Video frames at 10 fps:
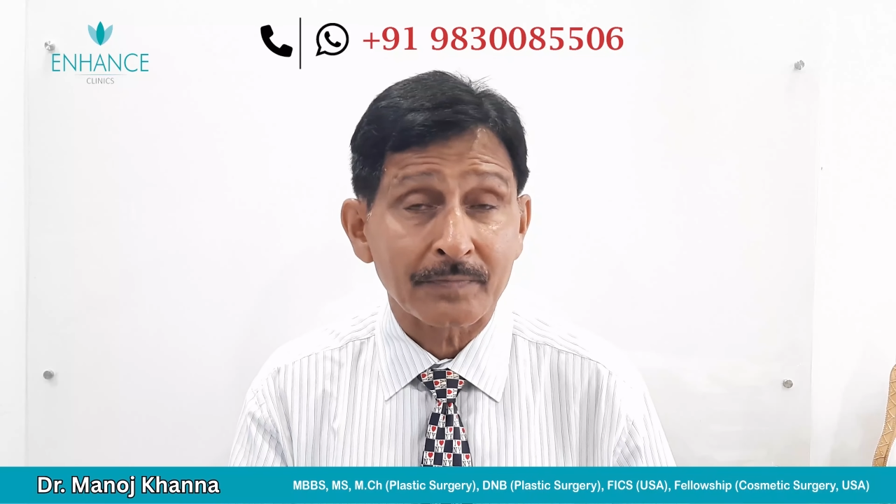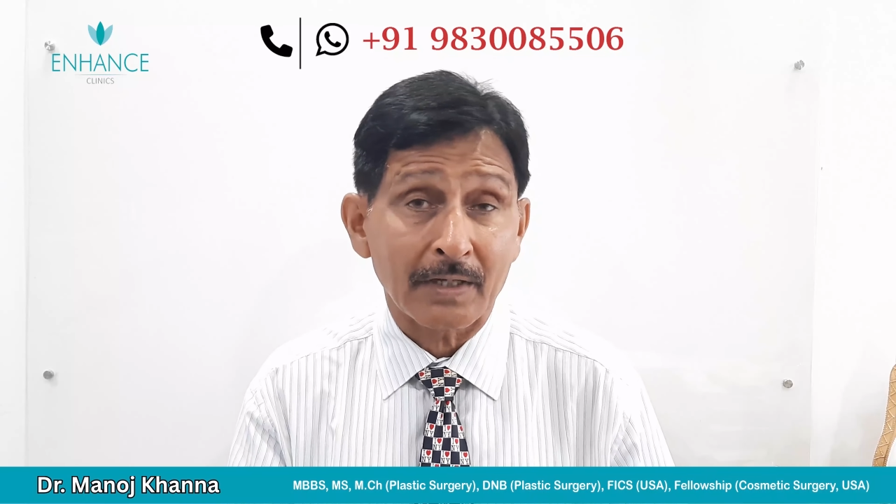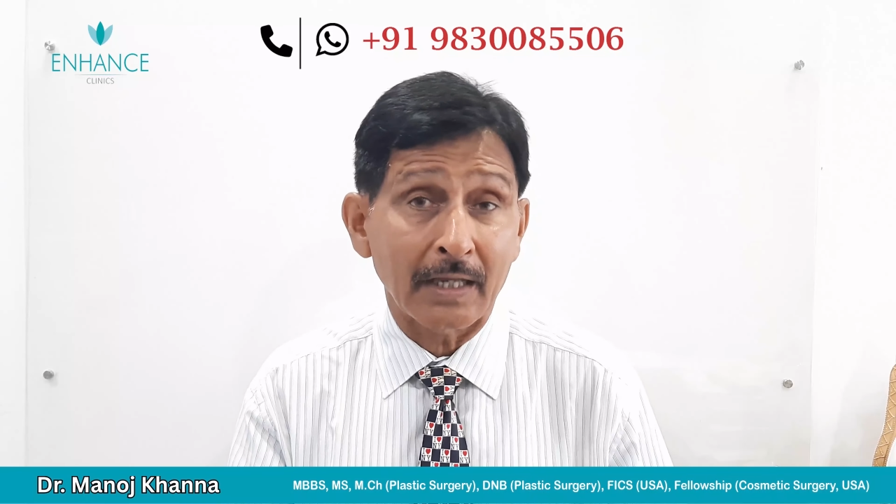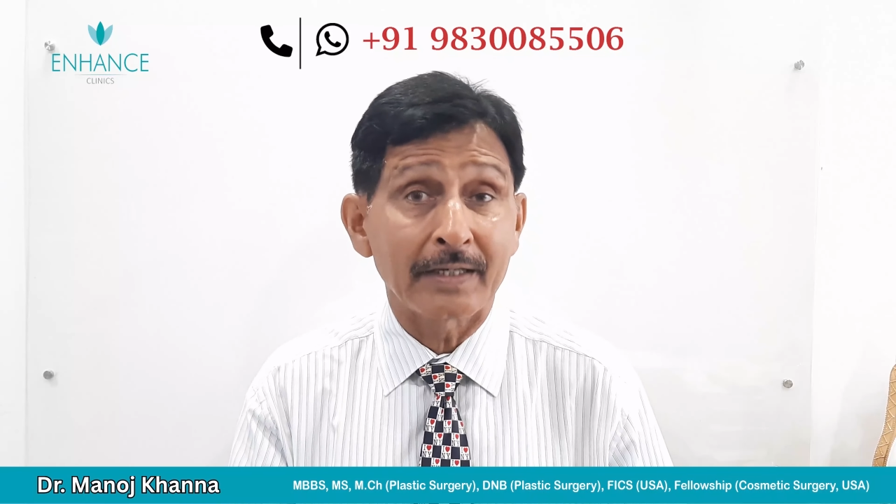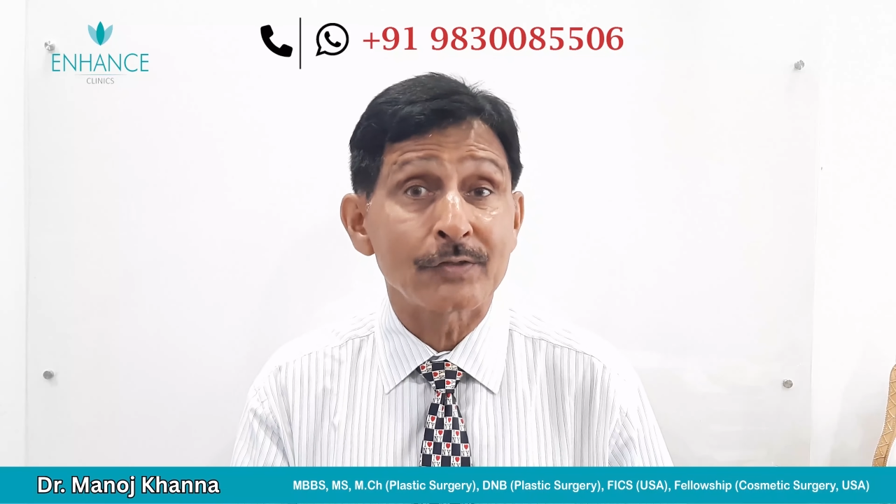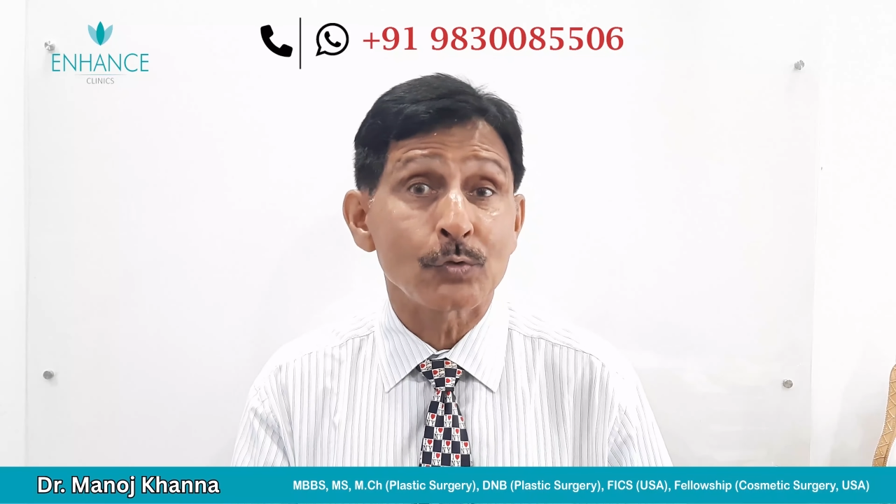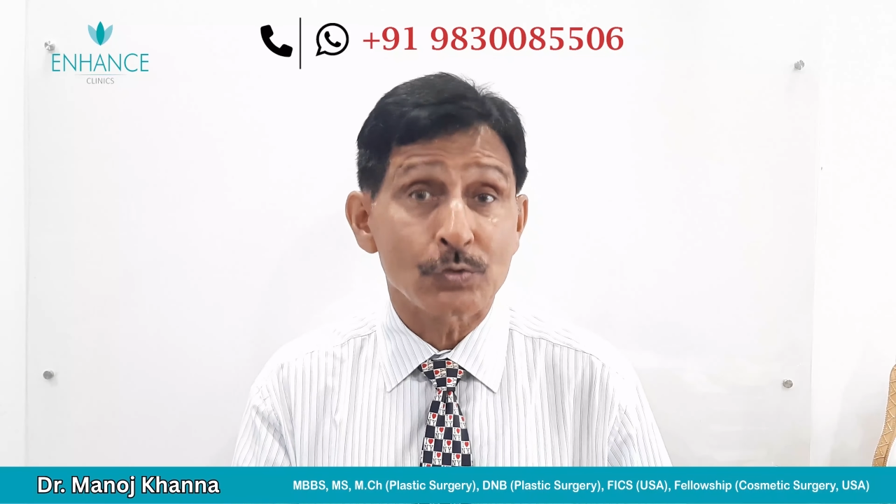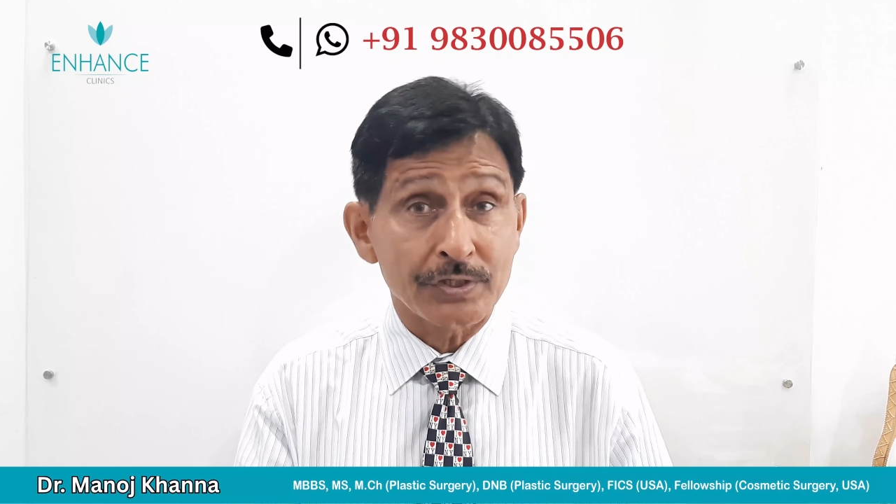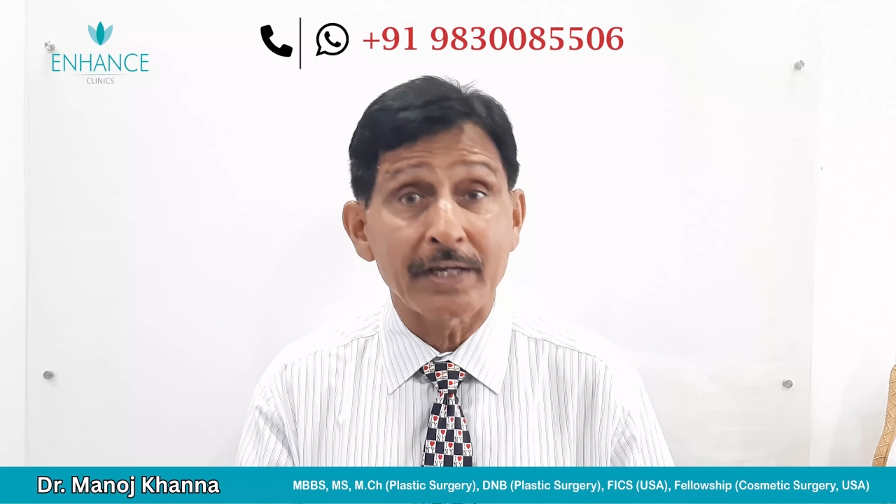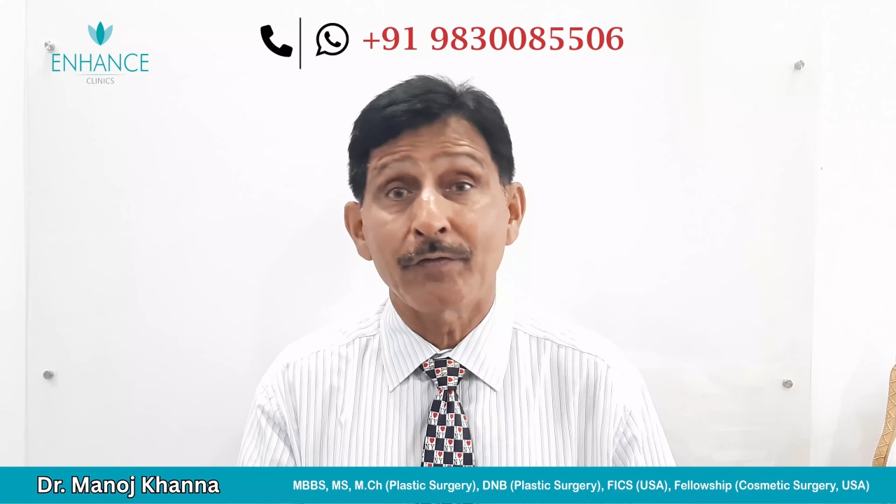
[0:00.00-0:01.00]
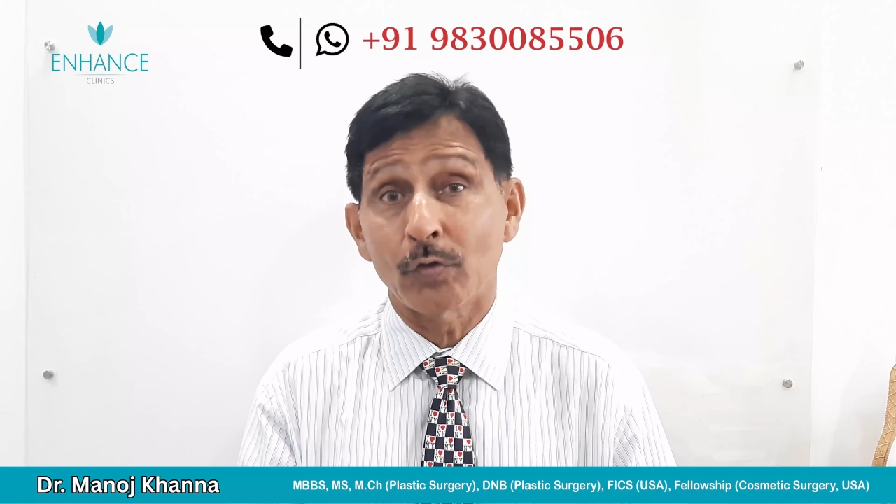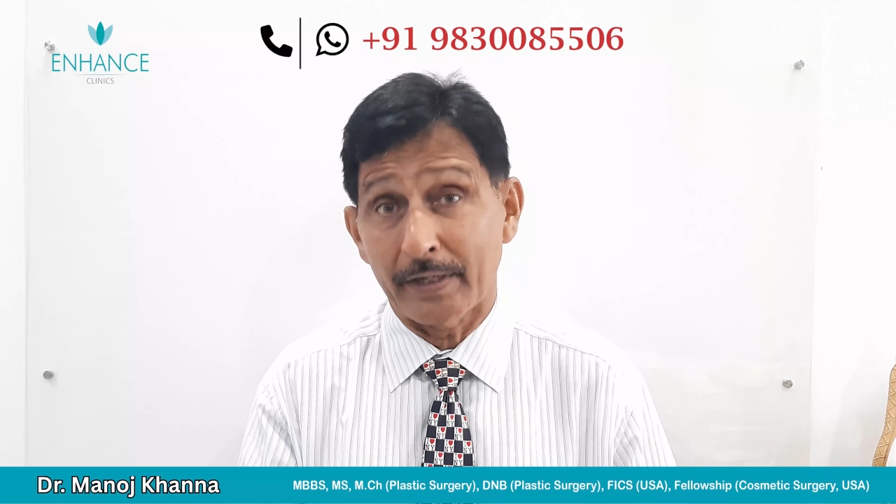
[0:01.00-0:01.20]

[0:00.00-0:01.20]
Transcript: unless you shave your